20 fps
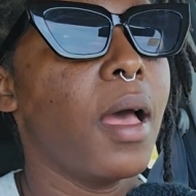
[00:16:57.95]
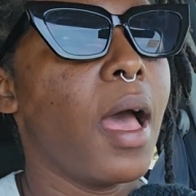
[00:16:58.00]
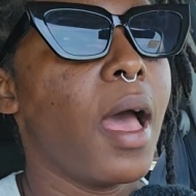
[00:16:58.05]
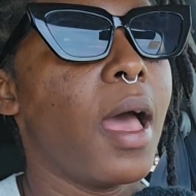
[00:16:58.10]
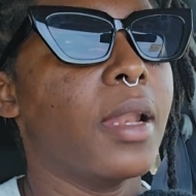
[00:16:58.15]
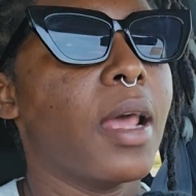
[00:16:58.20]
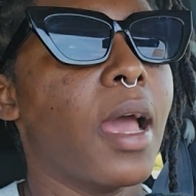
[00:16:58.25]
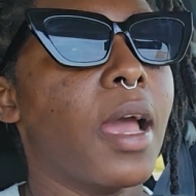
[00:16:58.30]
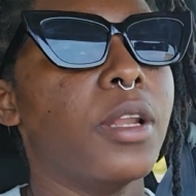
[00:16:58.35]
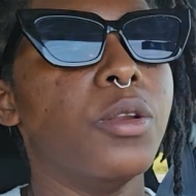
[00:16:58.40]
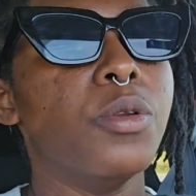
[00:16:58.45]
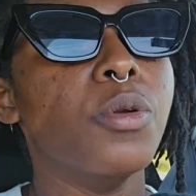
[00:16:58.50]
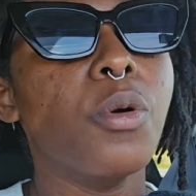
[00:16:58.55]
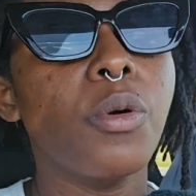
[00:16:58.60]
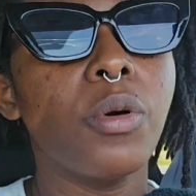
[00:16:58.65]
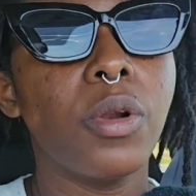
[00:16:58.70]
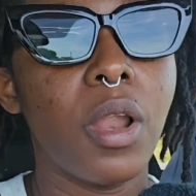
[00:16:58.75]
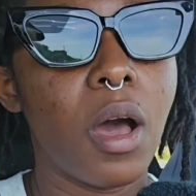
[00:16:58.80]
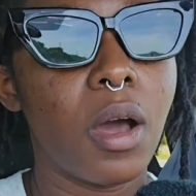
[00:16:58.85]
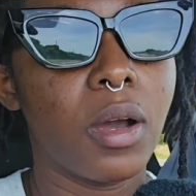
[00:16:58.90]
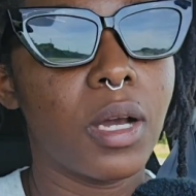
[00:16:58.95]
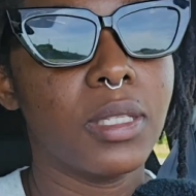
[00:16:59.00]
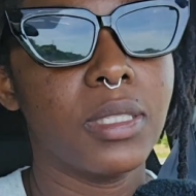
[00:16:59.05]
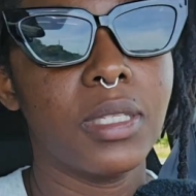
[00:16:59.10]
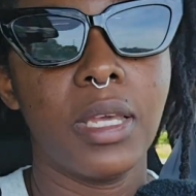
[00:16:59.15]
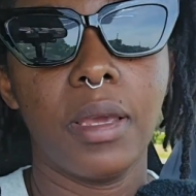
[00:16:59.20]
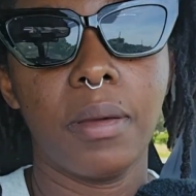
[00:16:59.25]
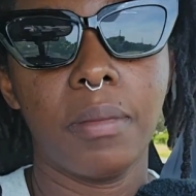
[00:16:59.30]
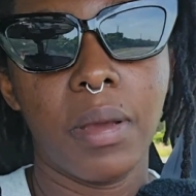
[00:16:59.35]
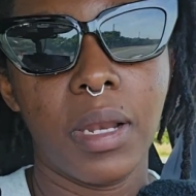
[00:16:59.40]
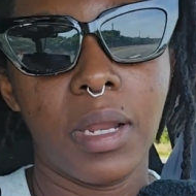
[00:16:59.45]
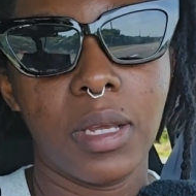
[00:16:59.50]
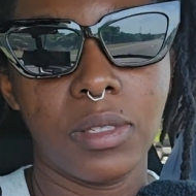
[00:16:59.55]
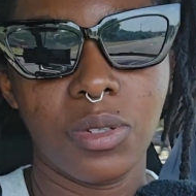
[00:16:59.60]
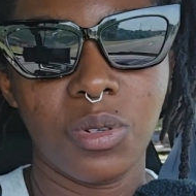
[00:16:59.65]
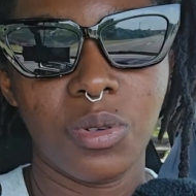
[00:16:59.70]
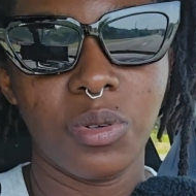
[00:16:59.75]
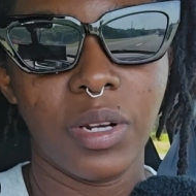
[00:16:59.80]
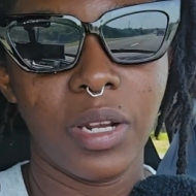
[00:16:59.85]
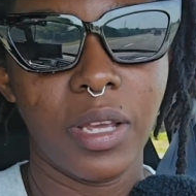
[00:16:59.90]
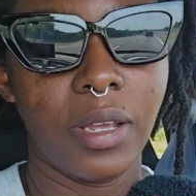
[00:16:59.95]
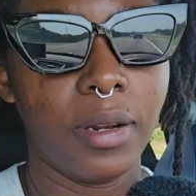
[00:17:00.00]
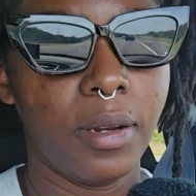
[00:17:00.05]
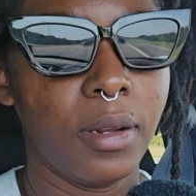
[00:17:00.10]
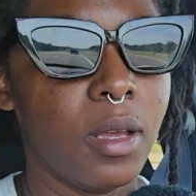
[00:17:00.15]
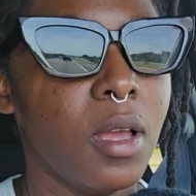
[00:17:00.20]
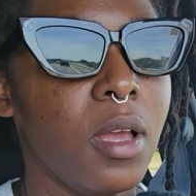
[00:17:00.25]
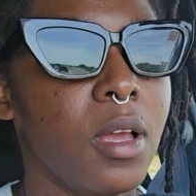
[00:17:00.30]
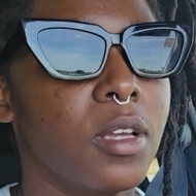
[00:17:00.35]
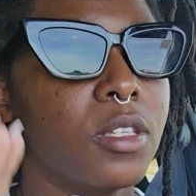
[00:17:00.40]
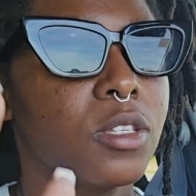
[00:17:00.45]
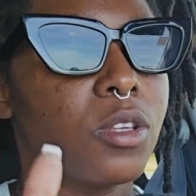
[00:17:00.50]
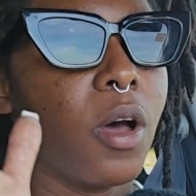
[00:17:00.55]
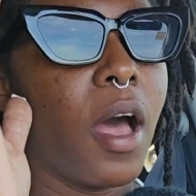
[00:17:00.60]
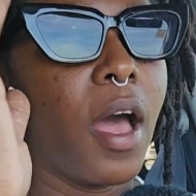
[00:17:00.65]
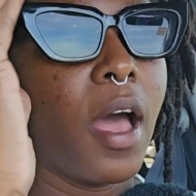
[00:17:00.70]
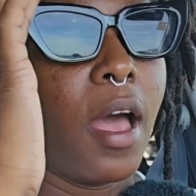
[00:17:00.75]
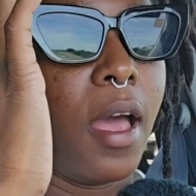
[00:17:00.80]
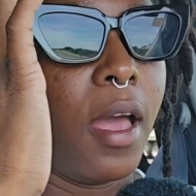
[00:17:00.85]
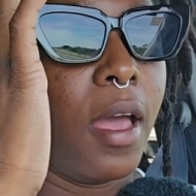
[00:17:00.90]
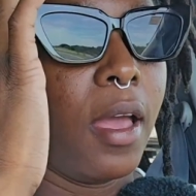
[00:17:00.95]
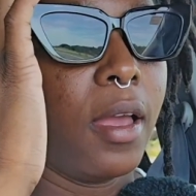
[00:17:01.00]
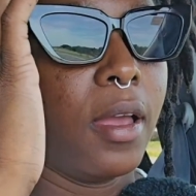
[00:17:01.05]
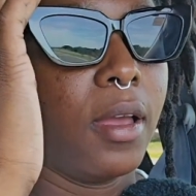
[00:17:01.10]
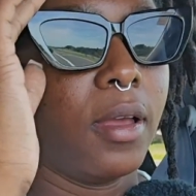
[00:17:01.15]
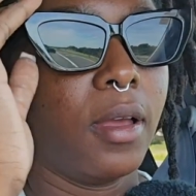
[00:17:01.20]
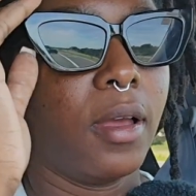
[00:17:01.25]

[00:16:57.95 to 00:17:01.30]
and I no longer take melatonin. So I